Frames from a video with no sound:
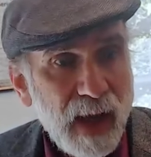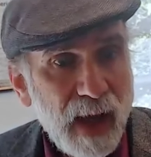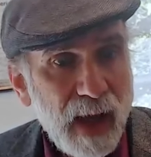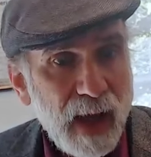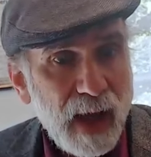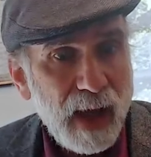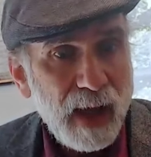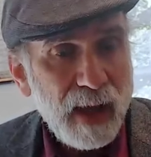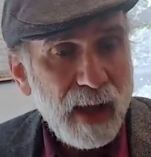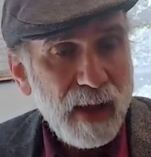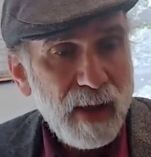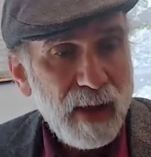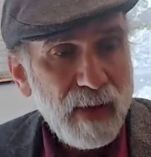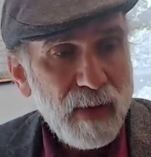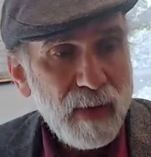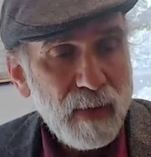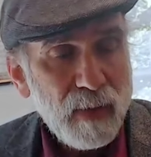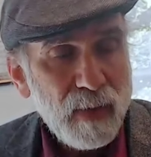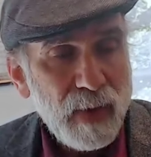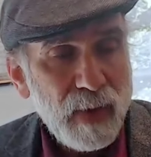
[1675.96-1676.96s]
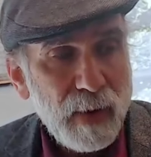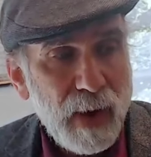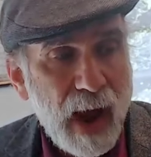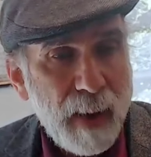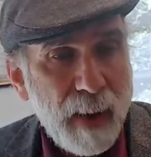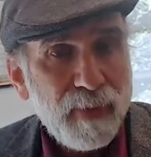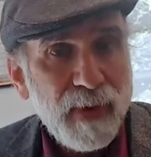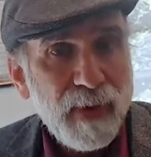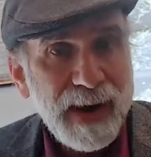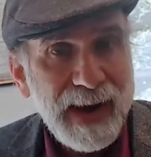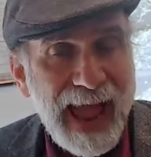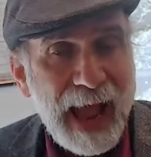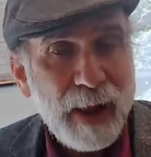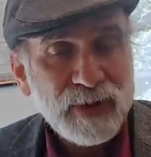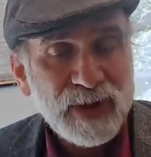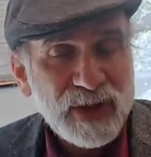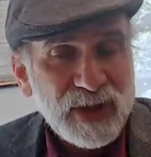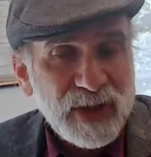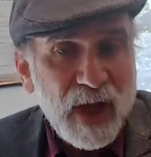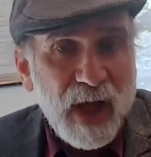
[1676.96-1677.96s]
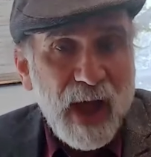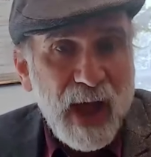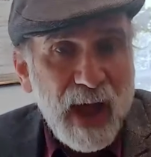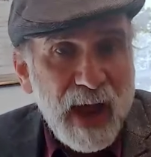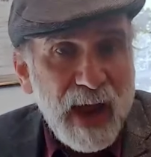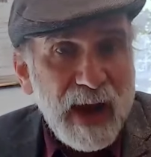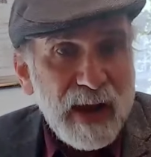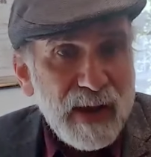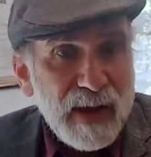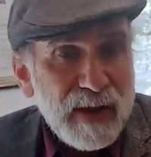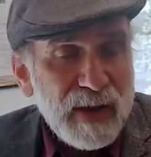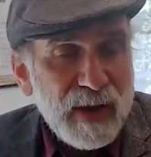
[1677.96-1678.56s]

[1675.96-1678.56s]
uh, operate outside,